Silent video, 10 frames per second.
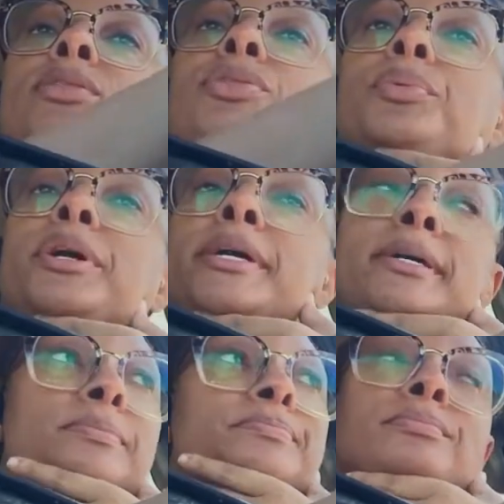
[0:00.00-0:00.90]
at
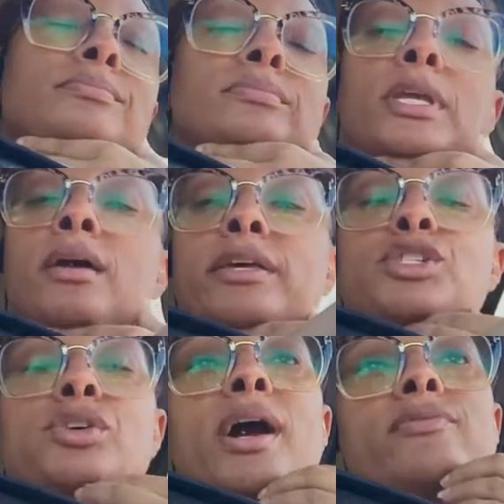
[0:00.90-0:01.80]
3. LA
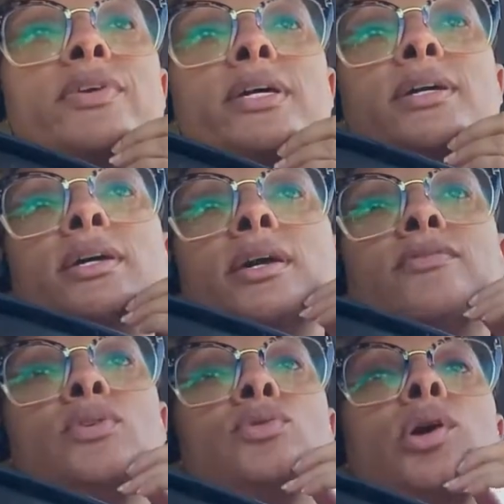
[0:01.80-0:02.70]
traffic, if
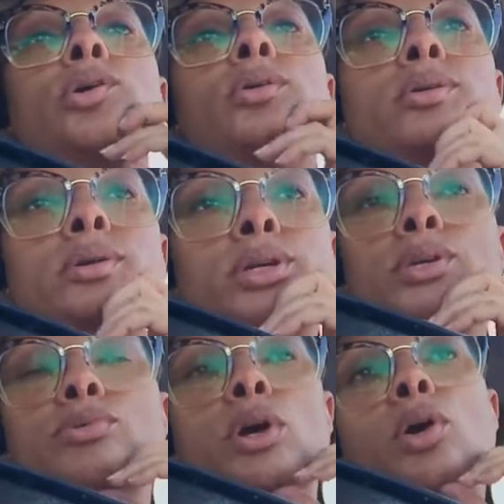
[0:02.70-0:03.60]
you know,
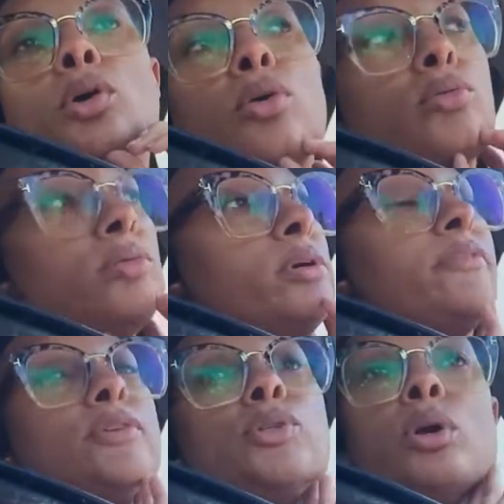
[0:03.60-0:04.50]
you know.
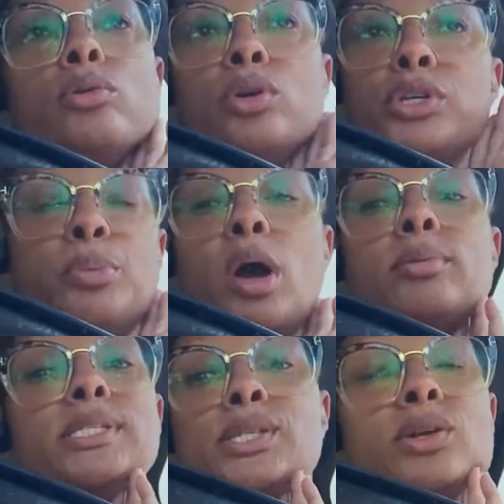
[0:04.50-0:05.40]
If you don't know, you
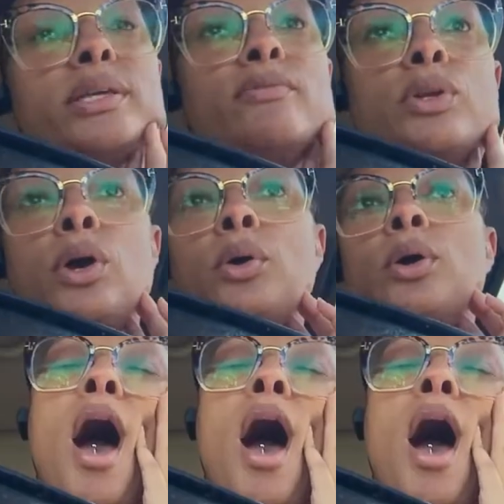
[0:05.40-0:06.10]
probably still even know.